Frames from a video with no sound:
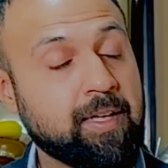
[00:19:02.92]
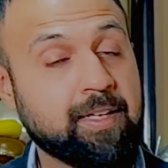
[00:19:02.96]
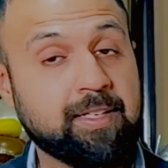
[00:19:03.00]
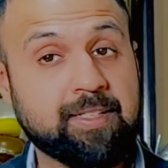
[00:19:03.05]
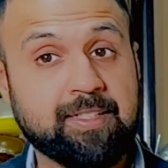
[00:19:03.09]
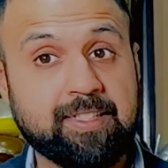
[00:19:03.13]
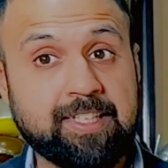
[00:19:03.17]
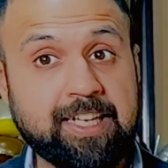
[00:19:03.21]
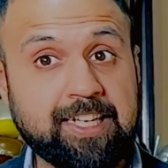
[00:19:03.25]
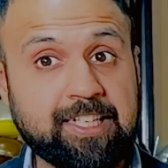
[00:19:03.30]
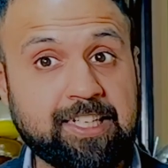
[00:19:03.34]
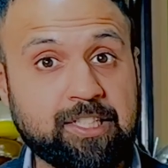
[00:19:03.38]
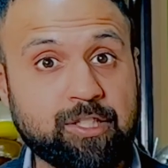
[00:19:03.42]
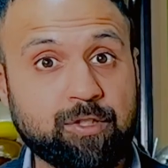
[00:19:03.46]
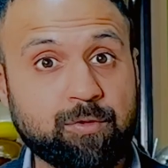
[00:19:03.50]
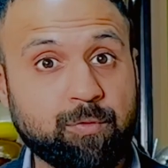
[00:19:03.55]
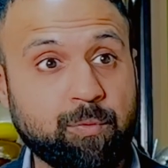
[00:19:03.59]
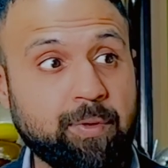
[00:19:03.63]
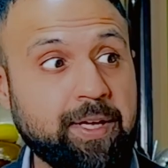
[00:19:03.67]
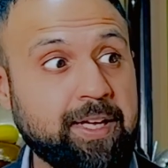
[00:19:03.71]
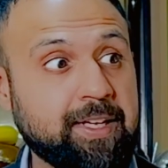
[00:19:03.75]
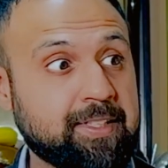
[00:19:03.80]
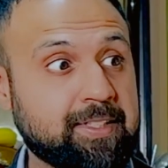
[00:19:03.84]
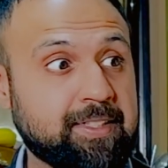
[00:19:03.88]
6
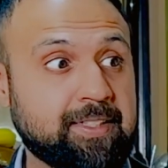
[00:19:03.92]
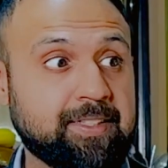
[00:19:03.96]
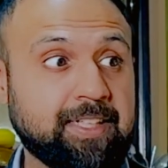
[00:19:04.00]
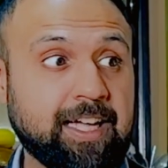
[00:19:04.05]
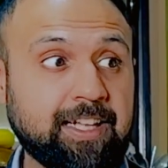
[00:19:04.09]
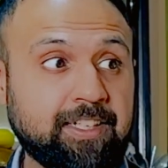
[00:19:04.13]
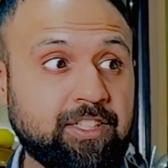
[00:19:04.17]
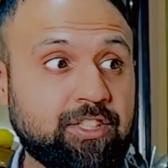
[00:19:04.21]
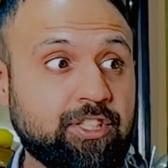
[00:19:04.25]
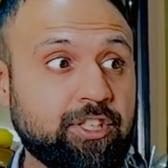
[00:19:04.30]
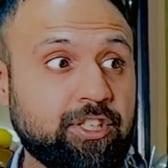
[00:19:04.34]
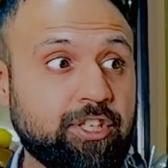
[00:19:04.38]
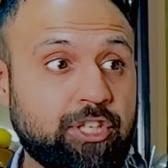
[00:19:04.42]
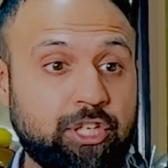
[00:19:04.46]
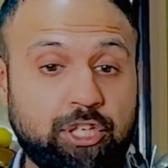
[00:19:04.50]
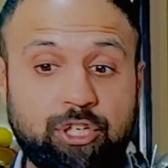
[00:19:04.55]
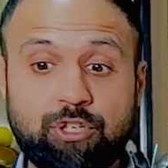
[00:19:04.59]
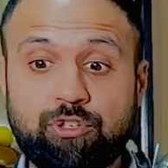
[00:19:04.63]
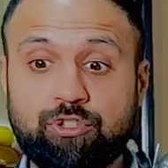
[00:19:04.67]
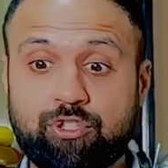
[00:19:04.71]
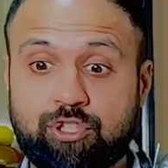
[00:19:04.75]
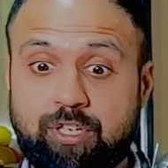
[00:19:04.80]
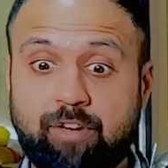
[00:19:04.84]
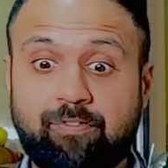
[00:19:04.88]
weeks, that's a
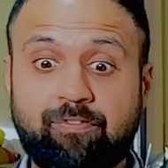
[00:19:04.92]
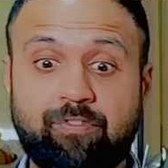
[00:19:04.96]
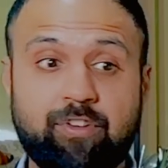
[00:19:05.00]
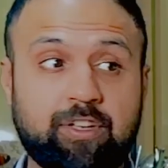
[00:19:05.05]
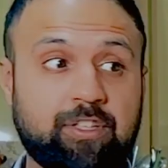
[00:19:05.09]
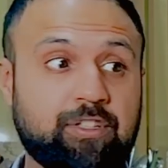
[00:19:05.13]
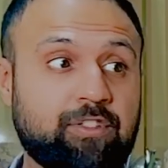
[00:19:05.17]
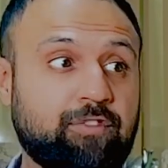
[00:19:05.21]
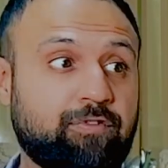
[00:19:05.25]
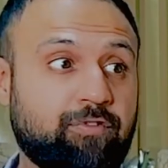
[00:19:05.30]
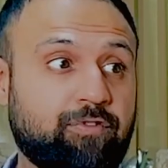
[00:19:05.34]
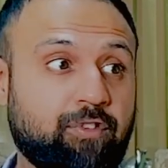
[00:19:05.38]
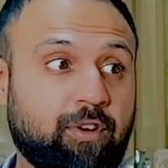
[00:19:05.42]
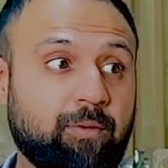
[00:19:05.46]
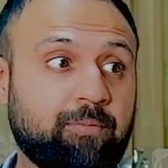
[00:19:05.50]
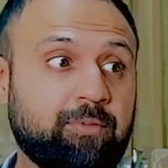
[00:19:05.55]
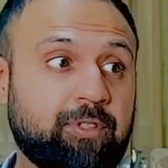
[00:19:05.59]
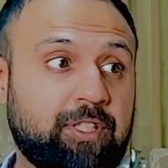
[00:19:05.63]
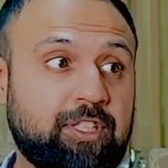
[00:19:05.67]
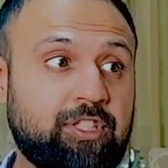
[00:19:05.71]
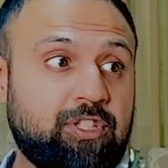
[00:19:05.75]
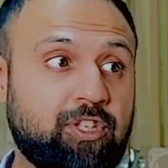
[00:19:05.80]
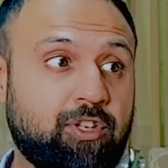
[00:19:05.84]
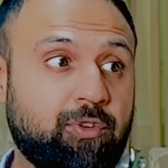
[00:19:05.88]
huge difference from
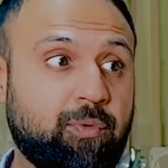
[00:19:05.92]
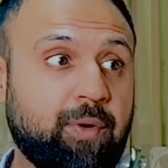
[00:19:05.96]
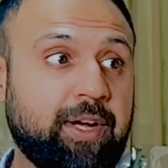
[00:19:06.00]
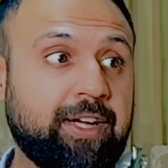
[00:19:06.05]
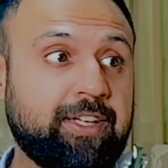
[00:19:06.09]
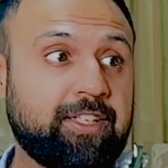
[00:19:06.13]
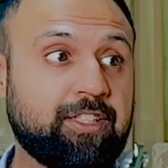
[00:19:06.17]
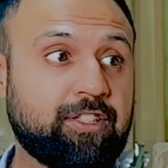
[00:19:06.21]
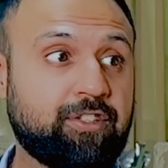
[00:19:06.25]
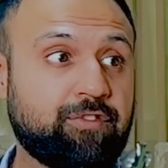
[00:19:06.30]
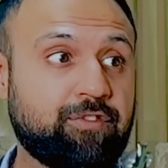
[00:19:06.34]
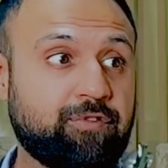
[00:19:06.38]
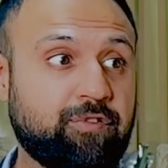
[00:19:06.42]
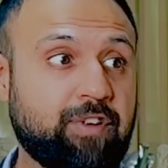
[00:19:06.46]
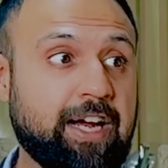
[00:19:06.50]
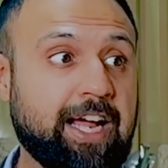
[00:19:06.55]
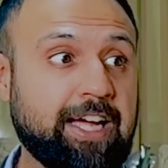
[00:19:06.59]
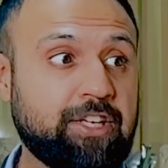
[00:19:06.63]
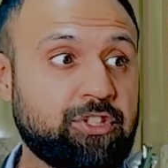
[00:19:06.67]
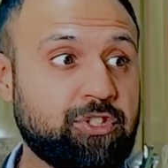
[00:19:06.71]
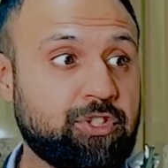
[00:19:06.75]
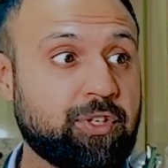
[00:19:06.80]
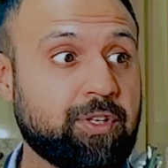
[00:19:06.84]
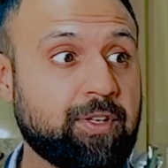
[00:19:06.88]
distal radius
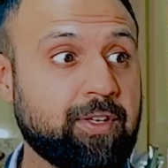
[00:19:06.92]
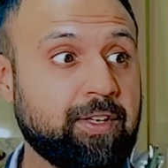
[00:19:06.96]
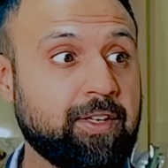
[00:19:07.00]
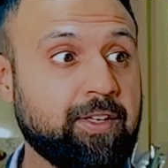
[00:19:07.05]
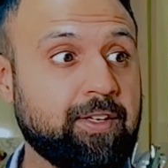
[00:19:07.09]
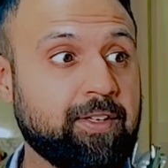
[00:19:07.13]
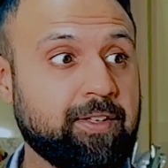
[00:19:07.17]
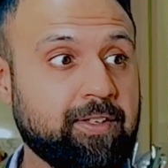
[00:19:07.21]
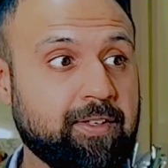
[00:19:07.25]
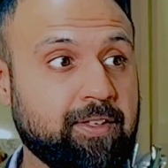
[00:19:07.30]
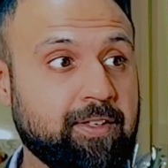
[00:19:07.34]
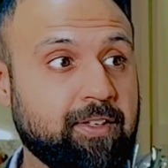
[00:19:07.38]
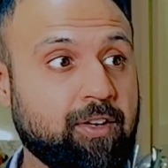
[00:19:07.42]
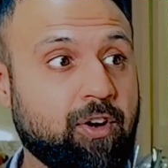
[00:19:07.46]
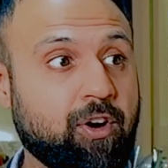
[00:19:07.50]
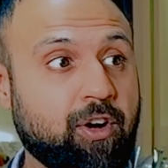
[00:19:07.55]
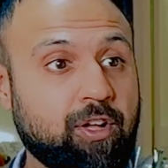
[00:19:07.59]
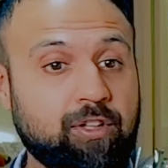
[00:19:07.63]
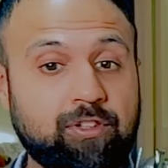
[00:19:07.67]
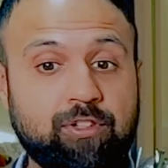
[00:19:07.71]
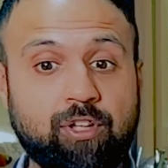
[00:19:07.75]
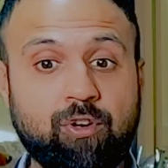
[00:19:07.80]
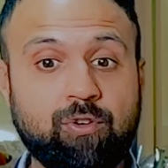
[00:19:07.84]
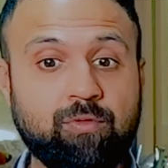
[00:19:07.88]
fracture,
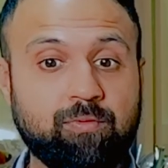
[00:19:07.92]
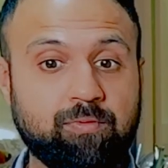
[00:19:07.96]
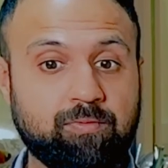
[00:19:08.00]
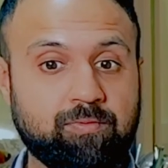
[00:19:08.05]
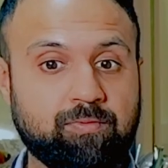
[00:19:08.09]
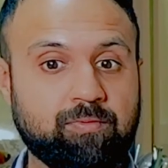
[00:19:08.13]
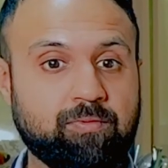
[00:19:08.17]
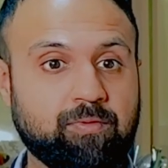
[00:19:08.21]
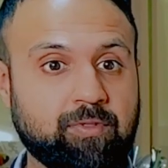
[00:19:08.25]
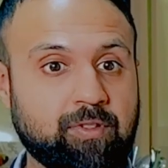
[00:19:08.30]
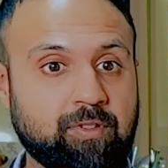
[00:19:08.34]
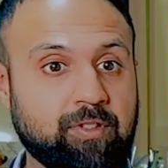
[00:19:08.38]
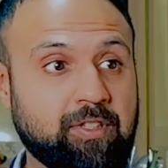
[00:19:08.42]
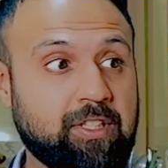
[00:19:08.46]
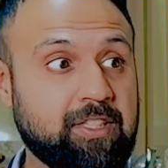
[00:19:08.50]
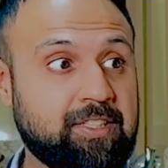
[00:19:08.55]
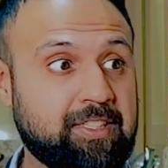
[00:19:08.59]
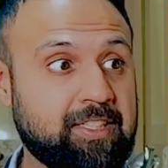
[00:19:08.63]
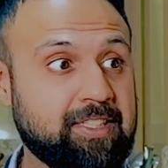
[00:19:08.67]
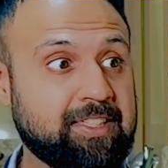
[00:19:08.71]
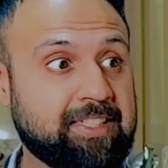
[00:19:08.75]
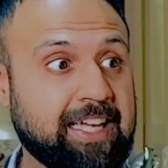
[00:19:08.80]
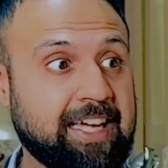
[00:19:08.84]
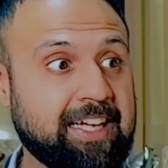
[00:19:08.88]
although this
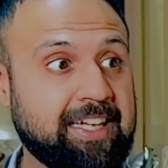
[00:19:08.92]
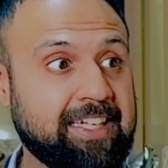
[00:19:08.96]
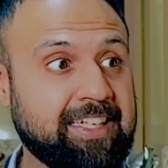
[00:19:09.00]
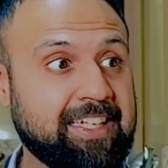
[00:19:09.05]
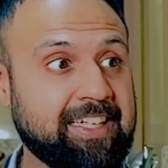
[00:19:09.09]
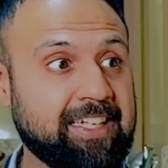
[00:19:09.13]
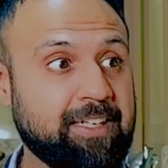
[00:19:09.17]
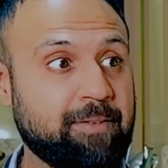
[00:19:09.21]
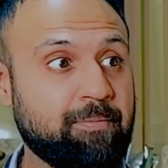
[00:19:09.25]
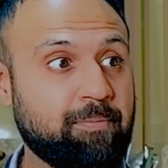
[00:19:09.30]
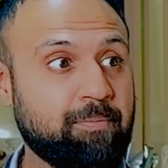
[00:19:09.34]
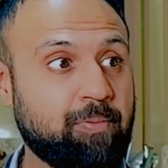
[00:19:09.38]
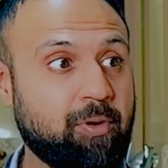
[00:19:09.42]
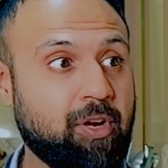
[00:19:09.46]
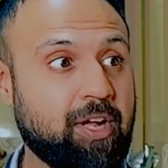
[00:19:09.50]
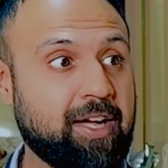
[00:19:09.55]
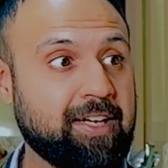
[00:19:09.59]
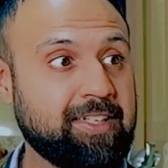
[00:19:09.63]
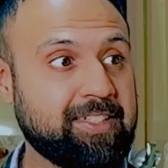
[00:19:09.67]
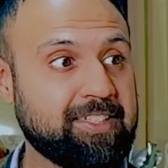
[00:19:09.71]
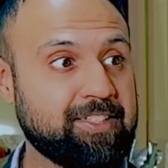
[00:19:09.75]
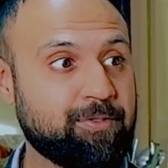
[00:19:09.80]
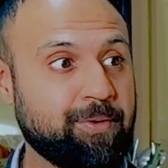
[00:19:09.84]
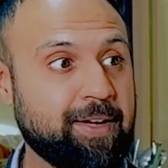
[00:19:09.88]
is getting an
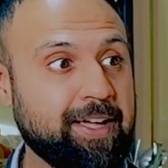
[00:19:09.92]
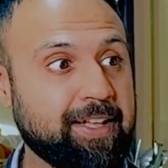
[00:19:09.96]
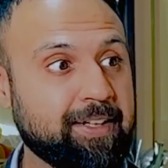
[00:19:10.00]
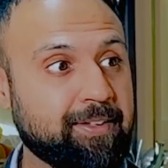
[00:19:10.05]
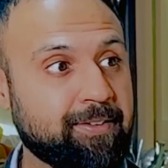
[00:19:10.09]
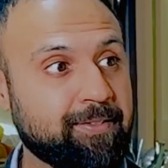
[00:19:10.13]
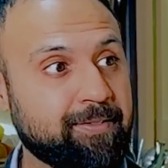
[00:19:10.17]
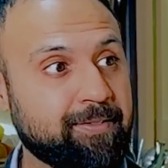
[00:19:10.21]
implant as well.